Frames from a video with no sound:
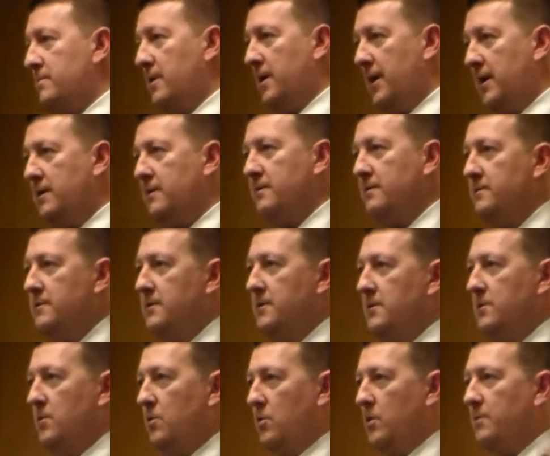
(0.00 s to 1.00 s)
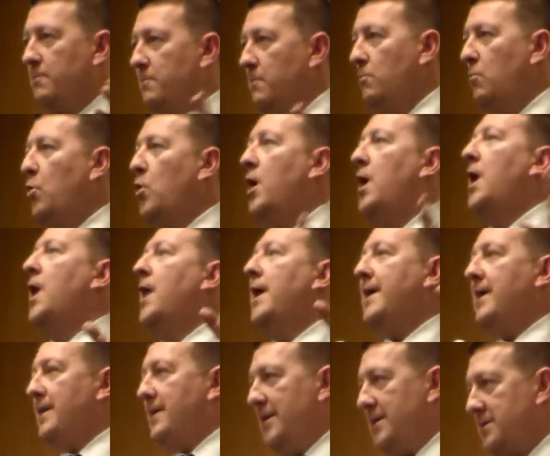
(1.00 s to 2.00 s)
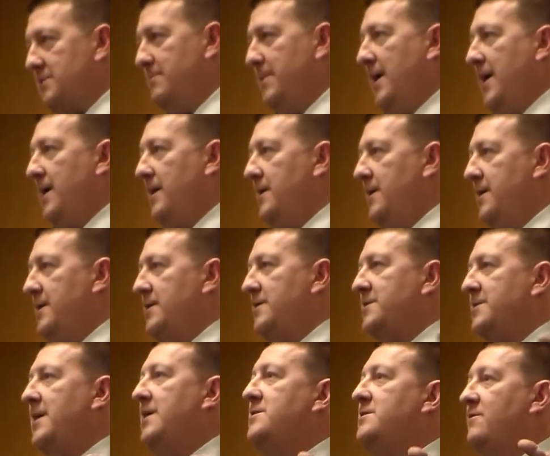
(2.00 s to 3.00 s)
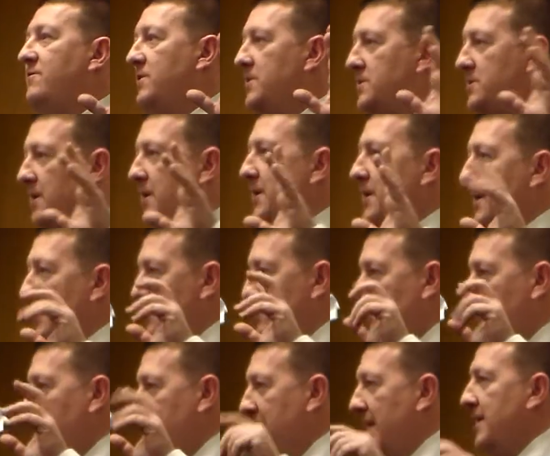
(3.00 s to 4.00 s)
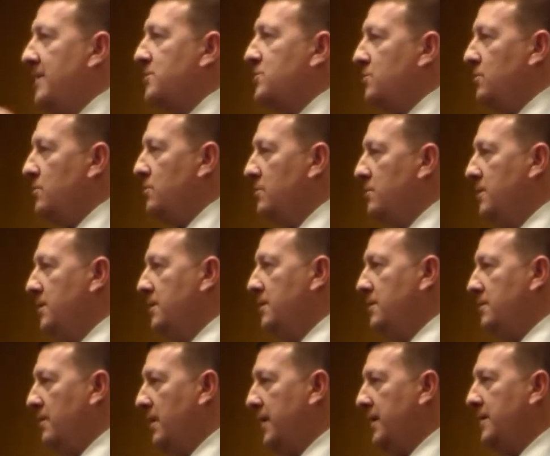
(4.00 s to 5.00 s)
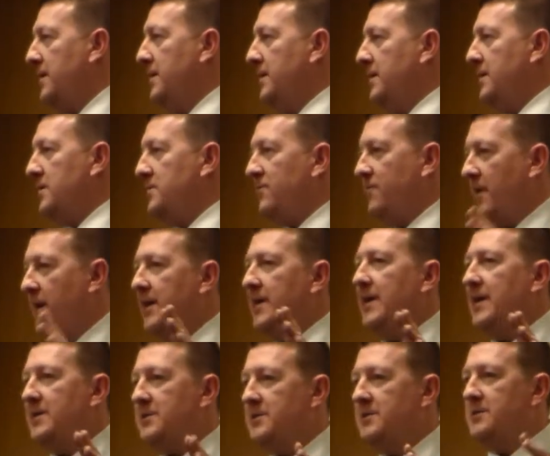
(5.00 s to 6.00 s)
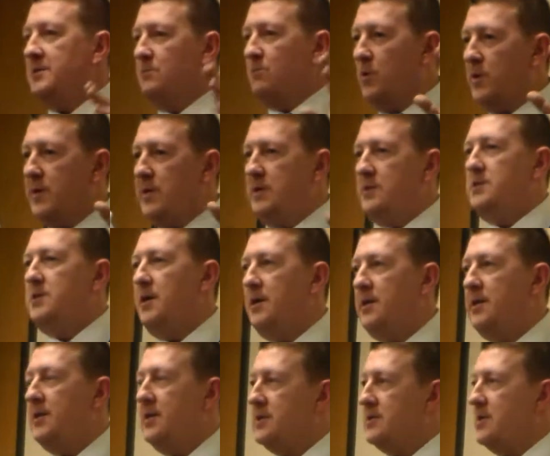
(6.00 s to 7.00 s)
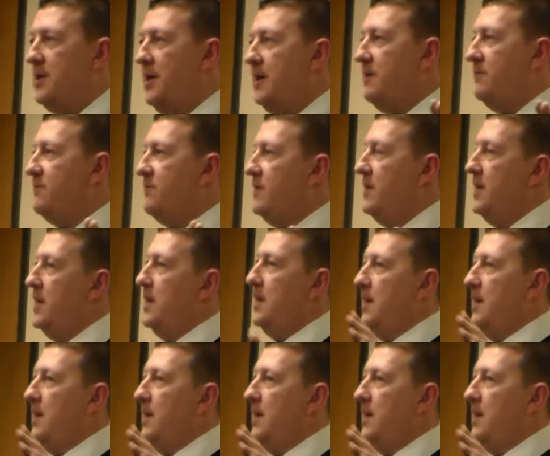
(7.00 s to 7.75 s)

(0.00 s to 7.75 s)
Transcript: right, or more like this man in the sense of his financial, right, his finances and what he's done in his life,